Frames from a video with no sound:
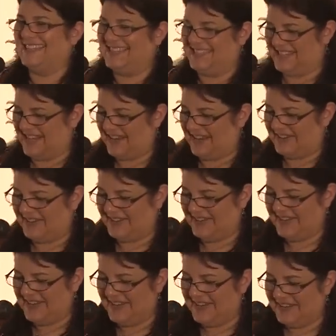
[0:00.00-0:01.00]
so
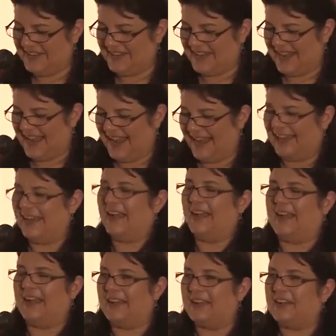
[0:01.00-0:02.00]
I, uh,
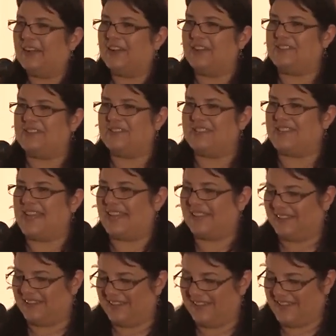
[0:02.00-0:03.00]
I encourage you to take a
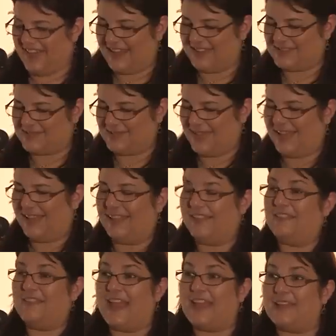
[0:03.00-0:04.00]
look at that as well.
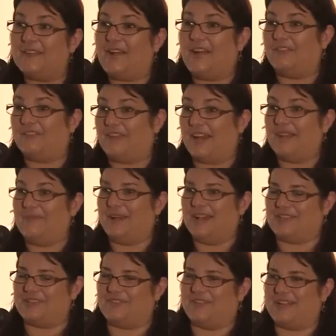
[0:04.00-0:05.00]
And thank you all very
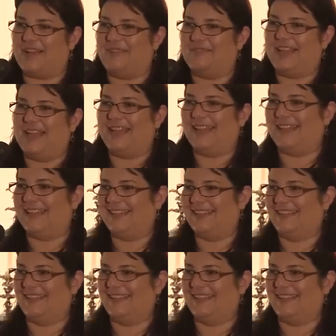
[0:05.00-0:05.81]
much for coming.